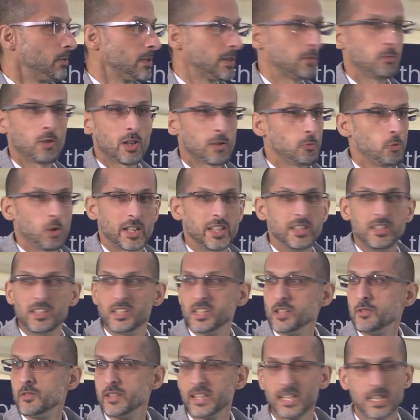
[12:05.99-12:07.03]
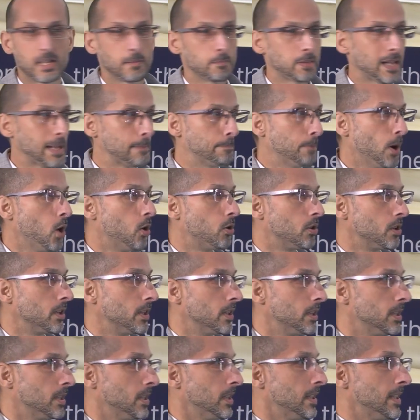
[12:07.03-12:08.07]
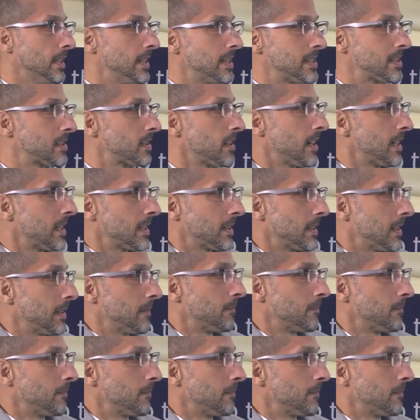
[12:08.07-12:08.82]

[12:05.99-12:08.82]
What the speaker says: What can you do on it? You can play Pong. It's like,